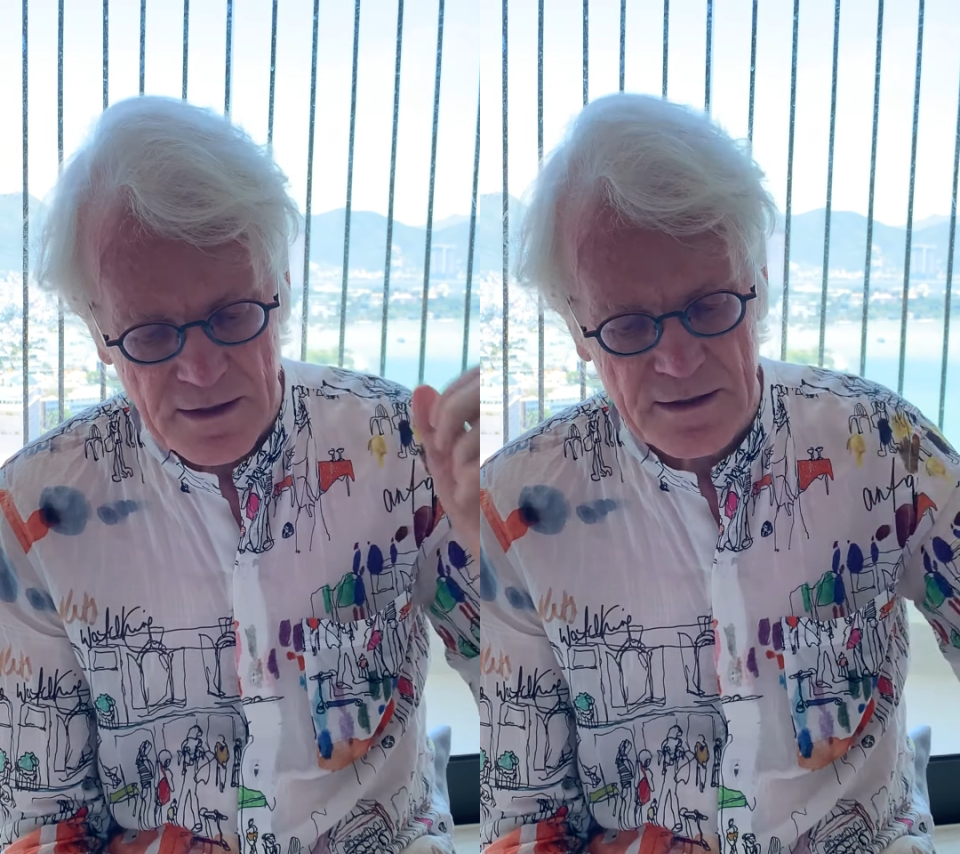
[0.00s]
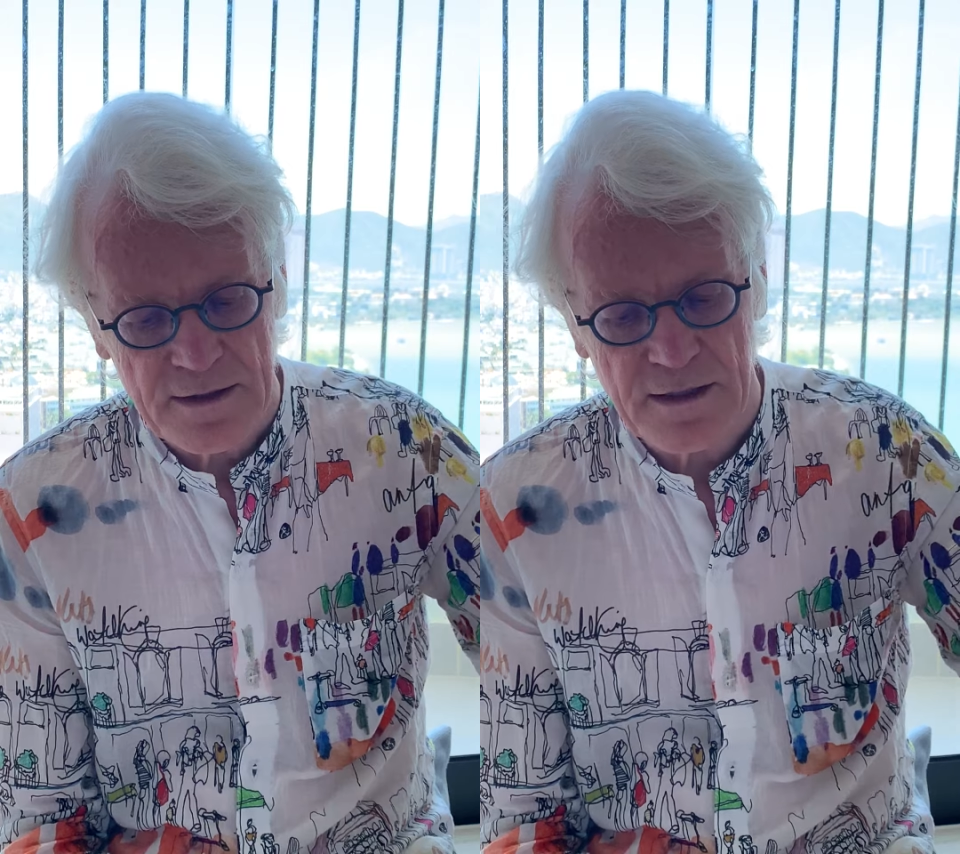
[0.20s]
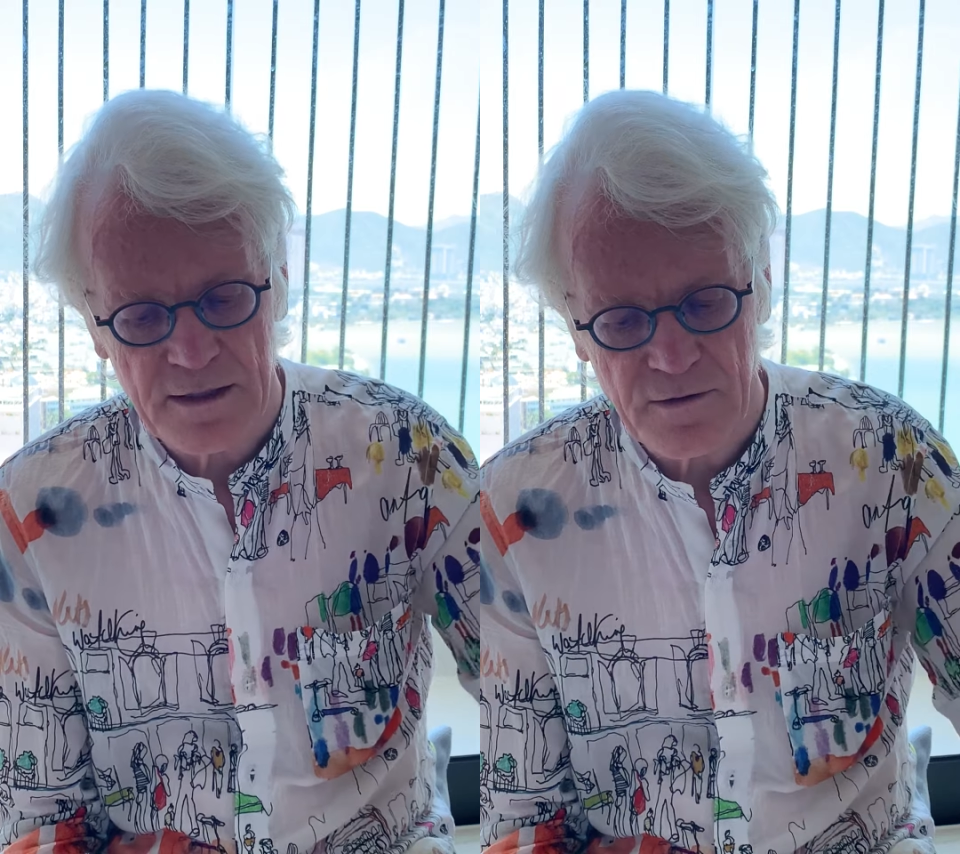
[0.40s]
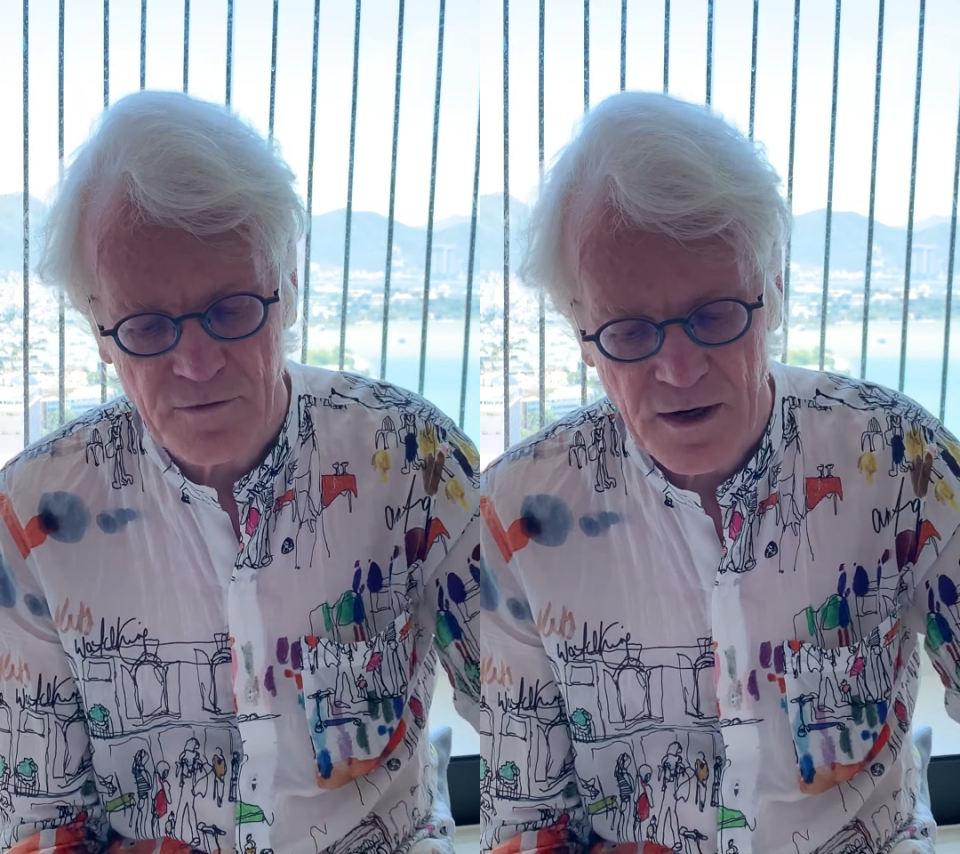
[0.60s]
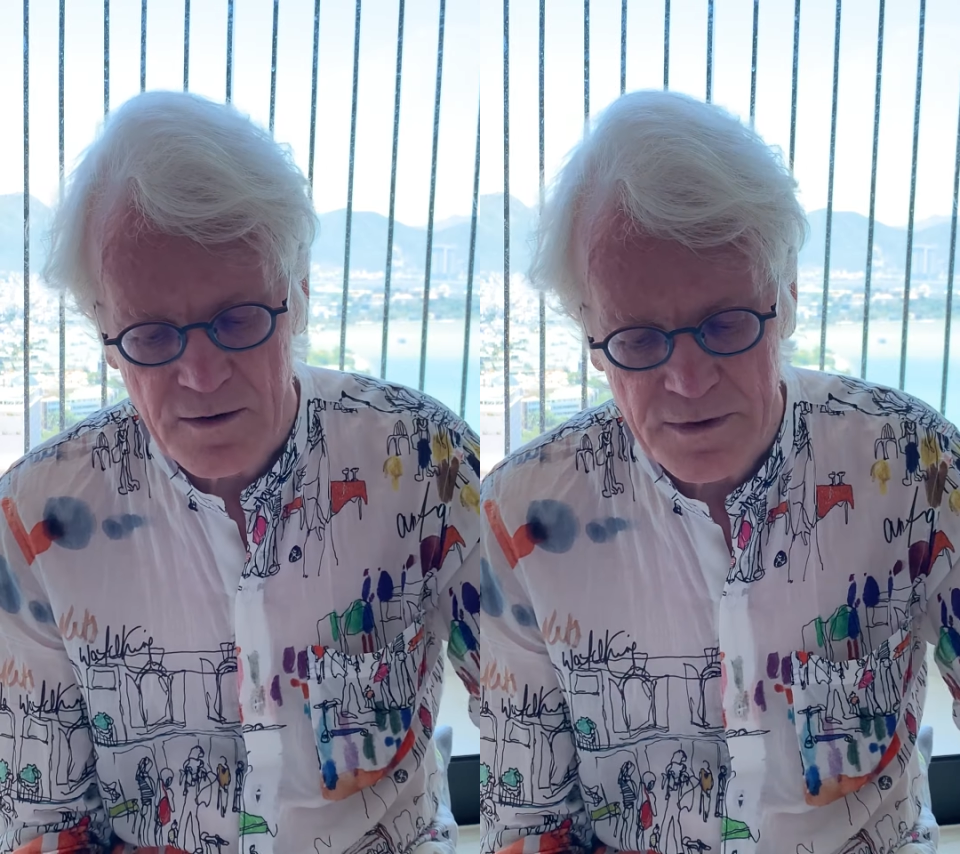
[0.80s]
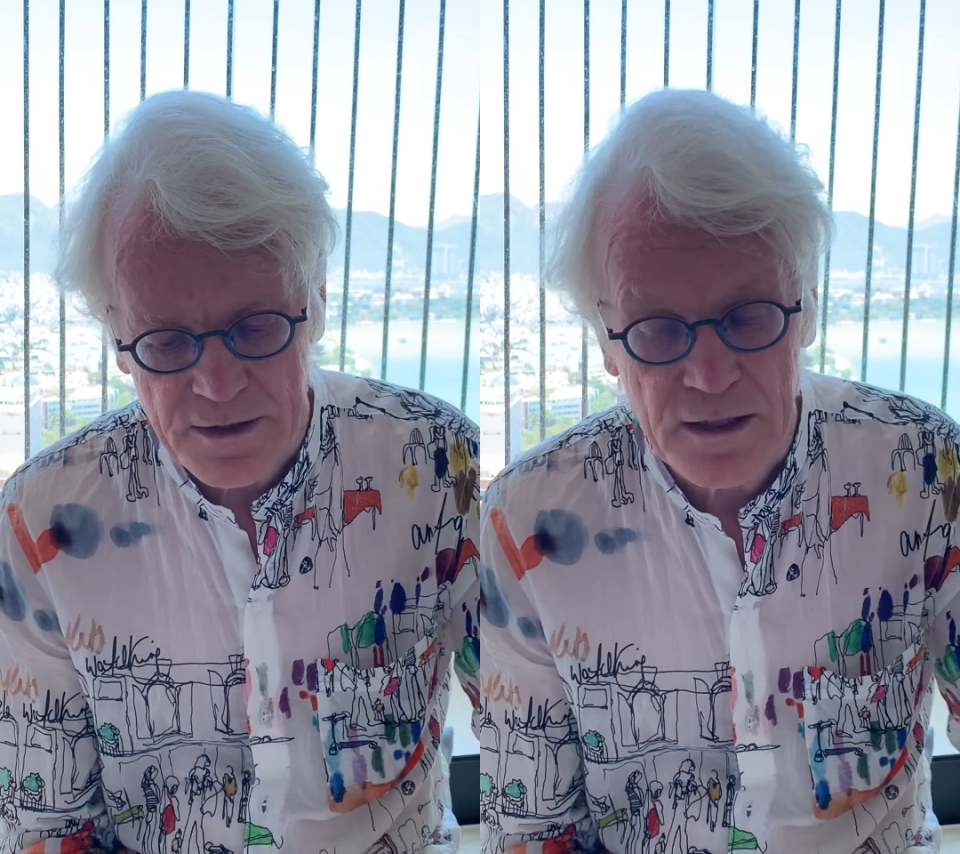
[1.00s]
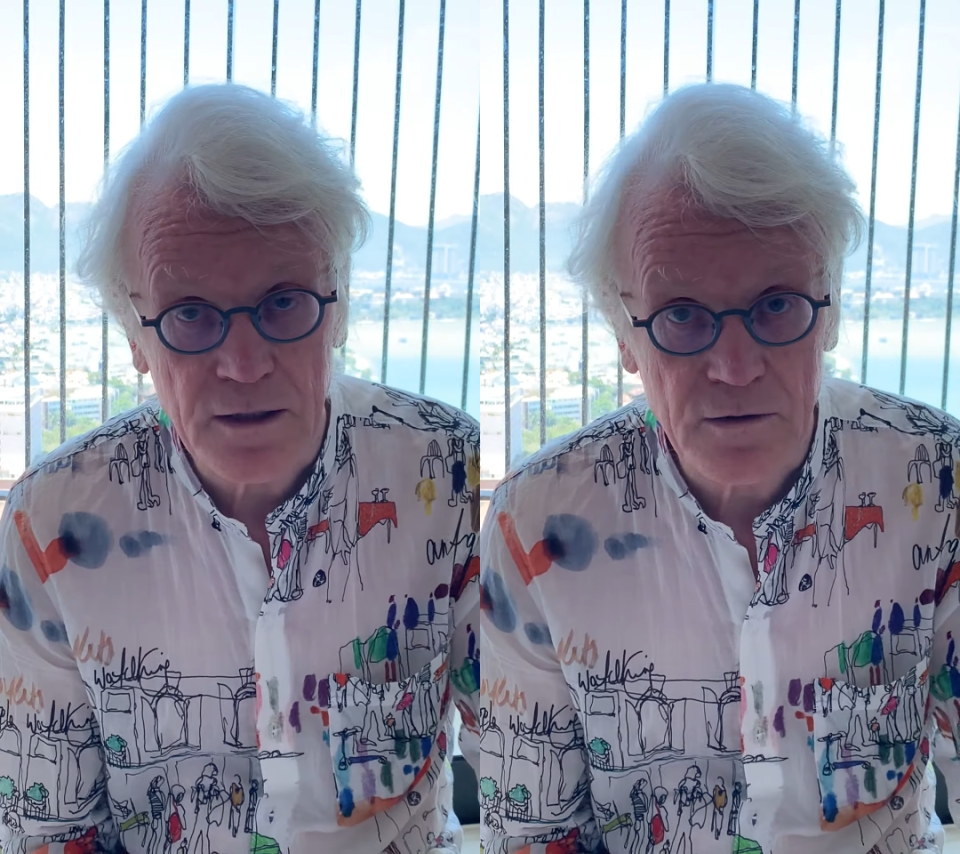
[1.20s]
Seeing the farmer, they